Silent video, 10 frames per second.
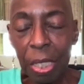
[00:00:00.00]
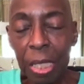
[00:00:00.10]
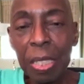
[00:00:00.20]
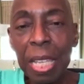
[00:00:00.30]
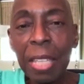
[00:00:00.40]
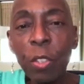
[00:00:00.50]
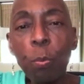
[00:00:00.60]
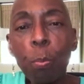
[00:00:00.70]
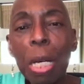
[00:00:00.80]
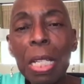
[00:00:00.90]
is that you
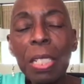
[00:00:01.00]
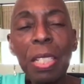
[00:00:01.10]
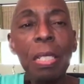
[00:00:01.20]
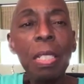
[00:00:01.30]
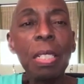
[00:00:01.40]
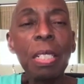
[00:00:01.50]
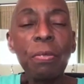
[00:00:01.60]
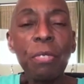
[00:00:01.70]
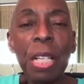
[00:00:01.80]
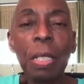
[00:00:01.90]
must
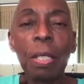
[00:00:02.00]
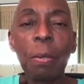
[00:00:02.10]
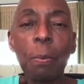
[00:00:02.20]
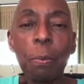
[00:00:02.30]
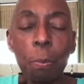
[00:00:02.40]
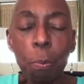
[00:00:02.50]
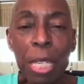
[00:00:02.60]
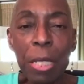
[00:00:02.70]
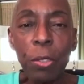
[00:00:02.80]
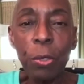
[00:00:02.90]
develop
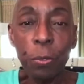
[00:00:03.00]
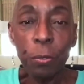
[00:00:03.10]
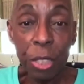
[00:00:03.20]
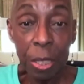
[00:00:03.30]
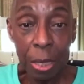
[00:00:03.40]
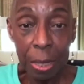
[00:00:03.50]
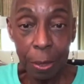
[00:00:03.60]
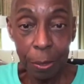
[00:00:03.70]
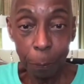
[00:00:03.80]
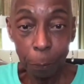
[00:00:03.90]
mental
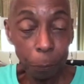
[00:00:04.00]
fitness.